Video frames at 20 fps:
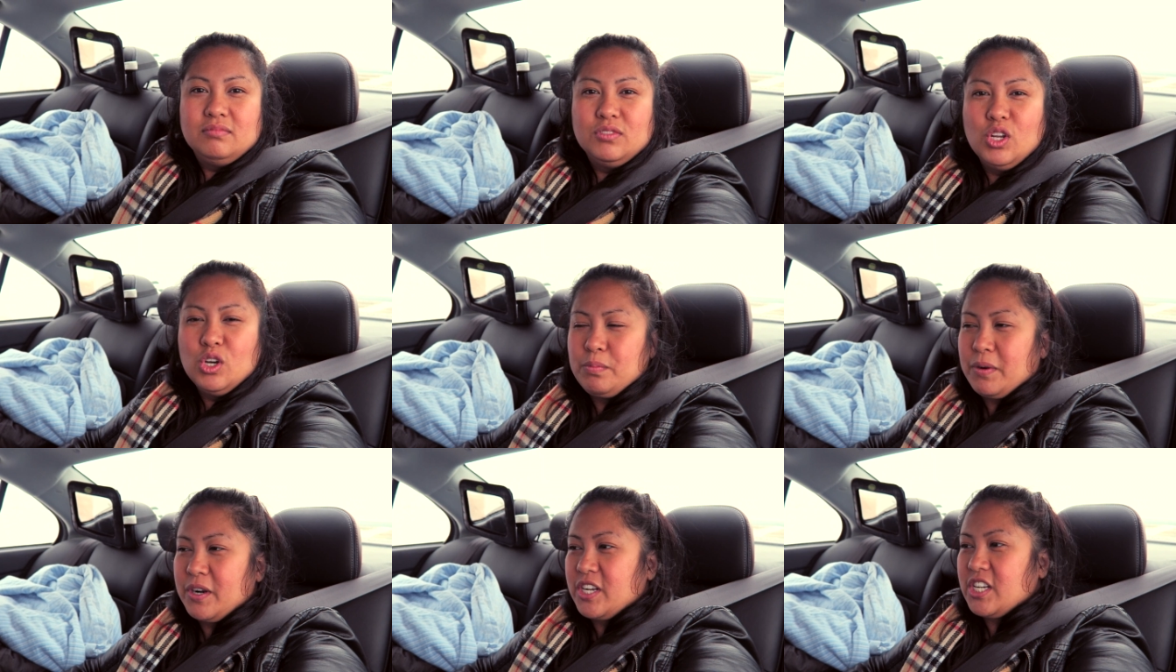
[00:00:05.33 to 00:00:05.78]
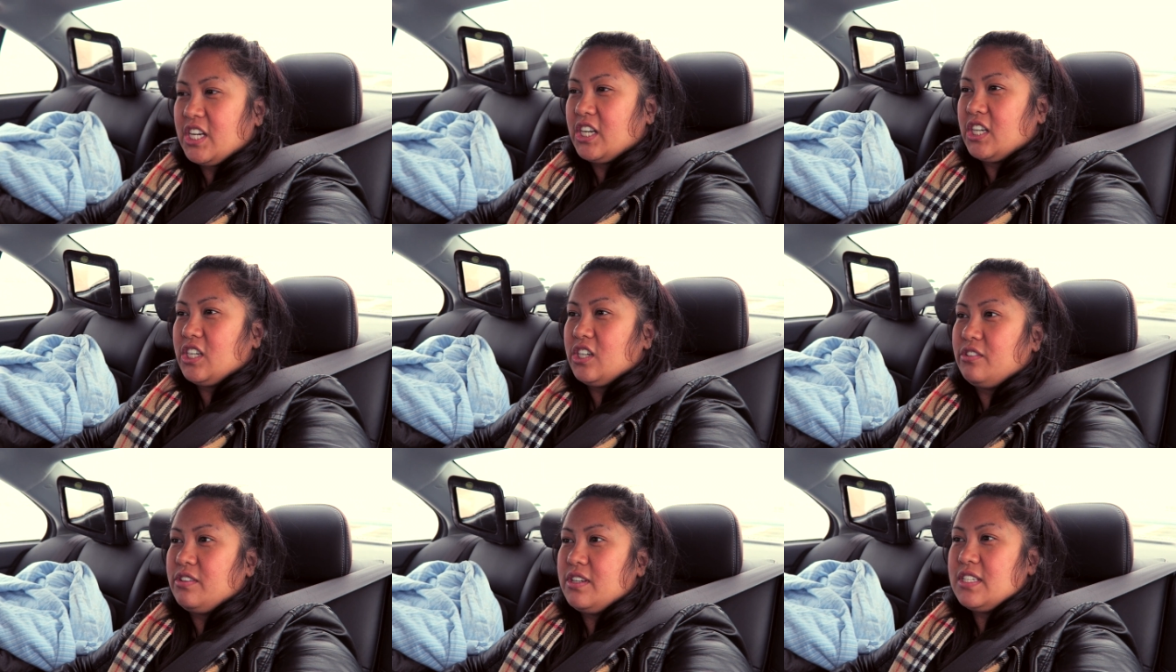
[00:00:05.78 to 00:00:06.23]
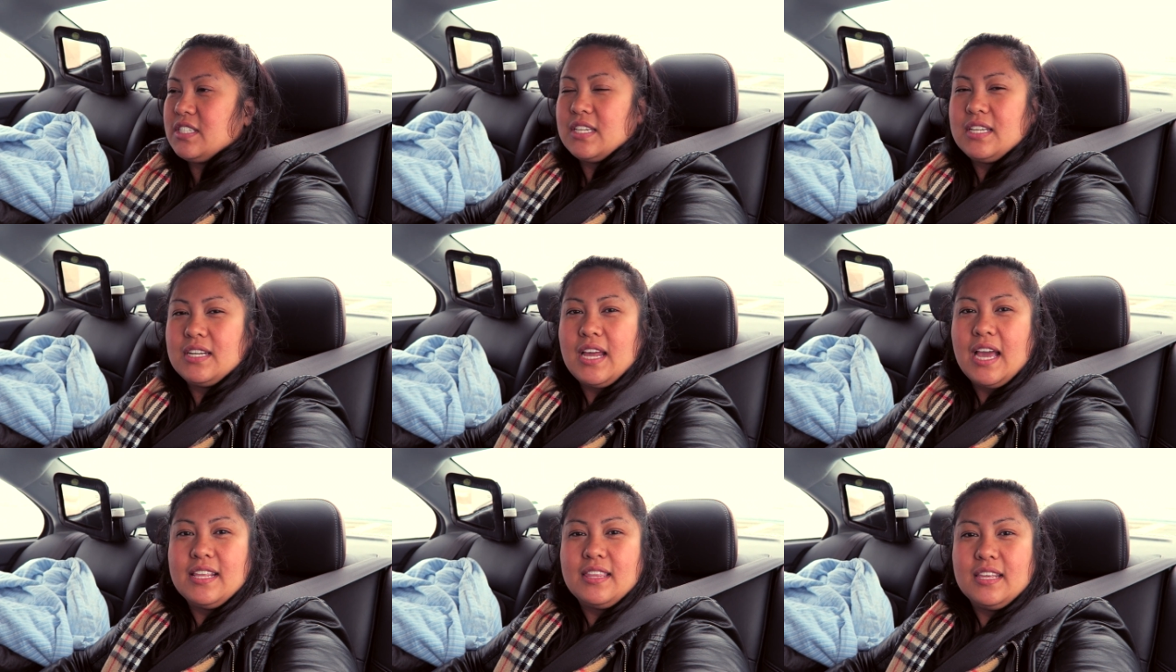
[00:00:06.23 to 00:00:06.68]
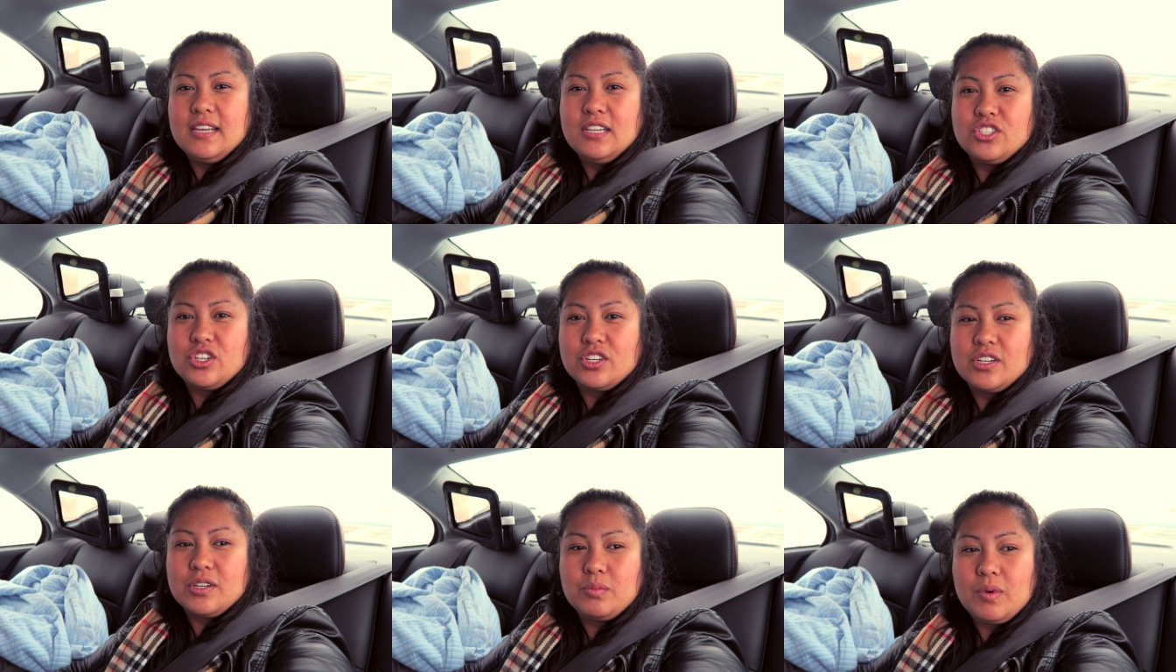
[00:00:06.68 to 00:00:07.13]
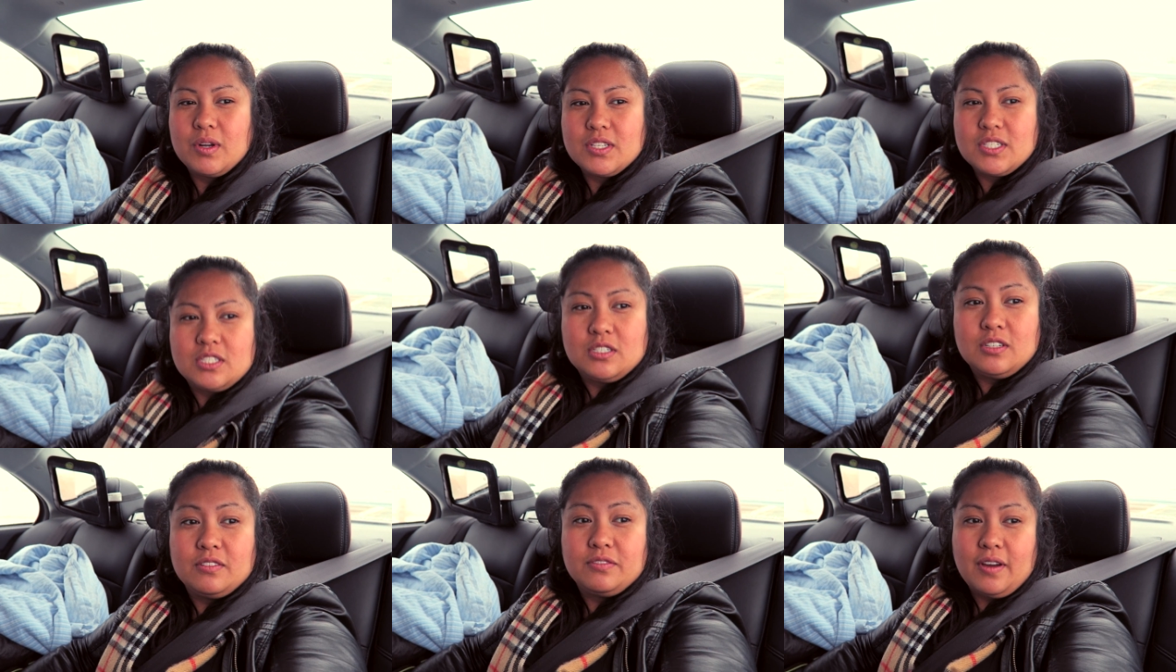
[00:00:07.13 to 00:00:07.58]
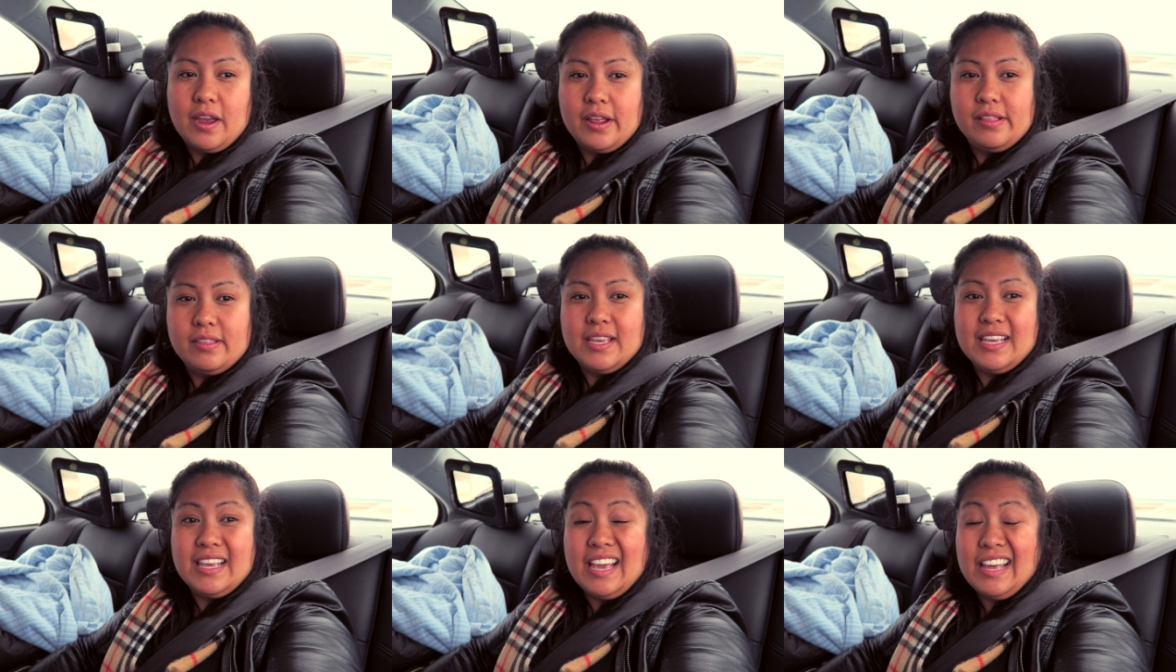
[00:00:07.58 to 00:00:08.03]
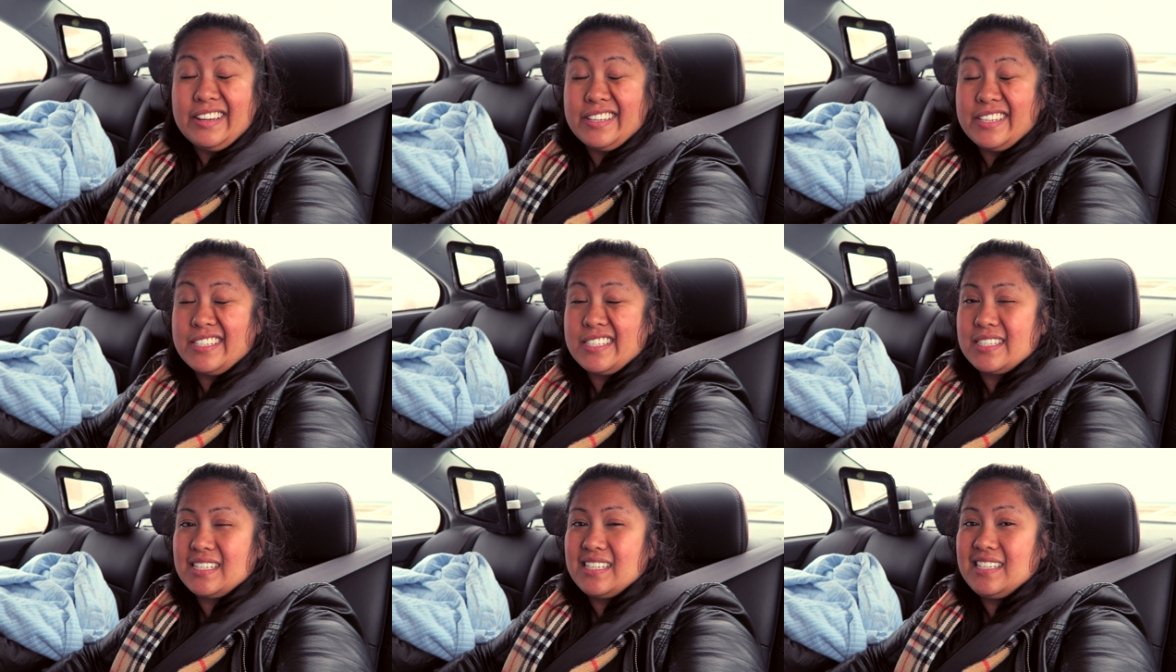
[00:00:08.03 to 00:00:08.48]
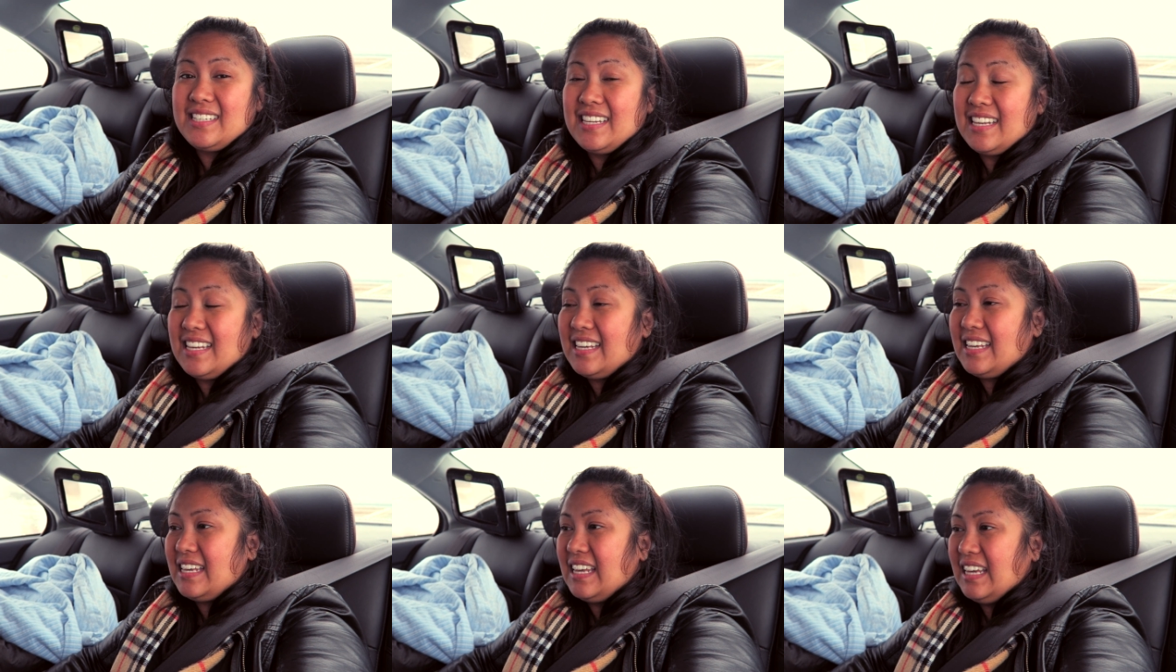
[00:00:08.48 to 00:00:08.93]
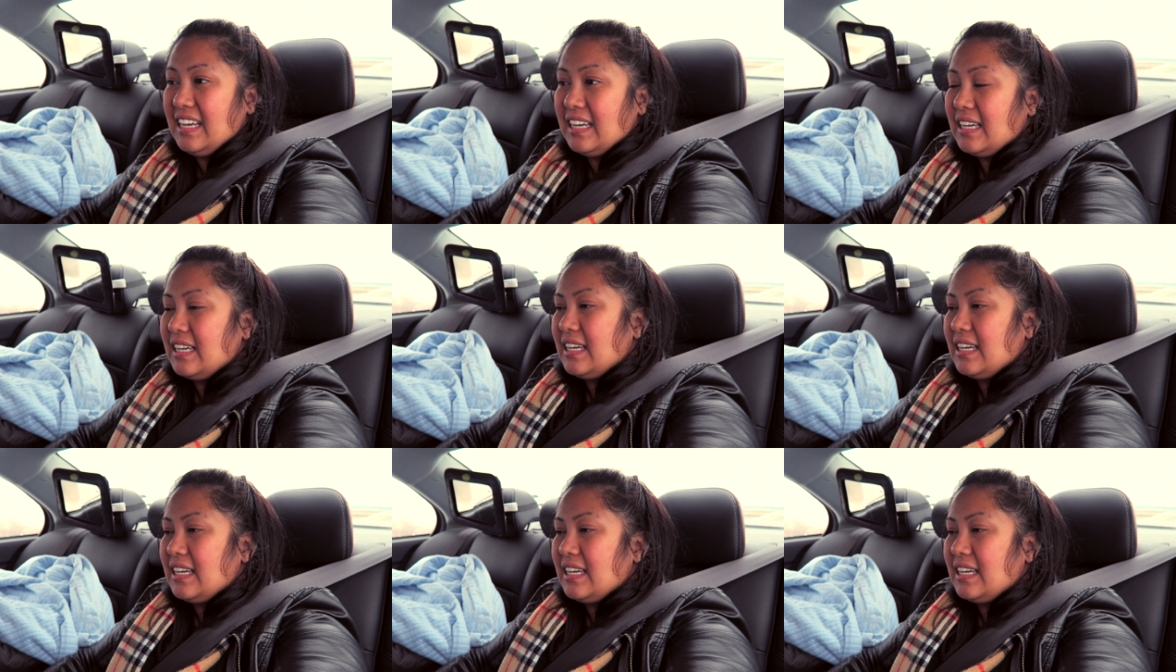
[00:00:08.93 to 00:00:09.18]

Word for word: No particular reason. I think Jordan wants to finally get his tea